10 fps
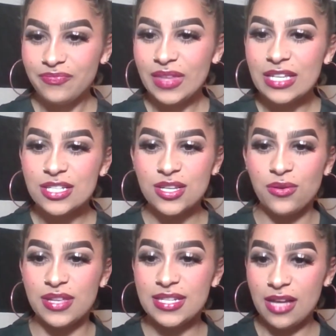So
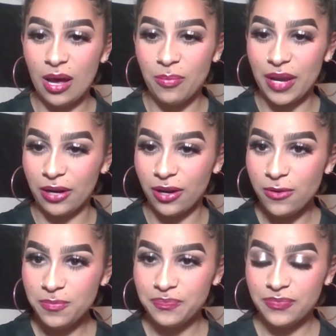this up
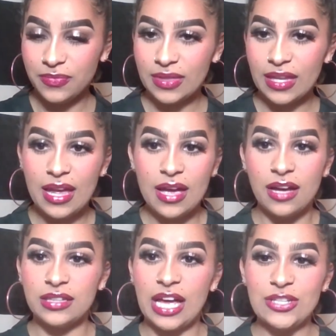arrow
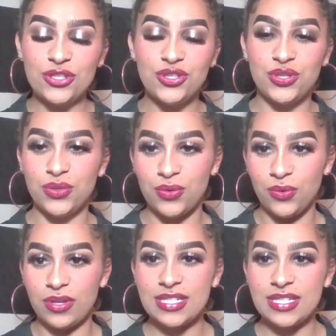allows you to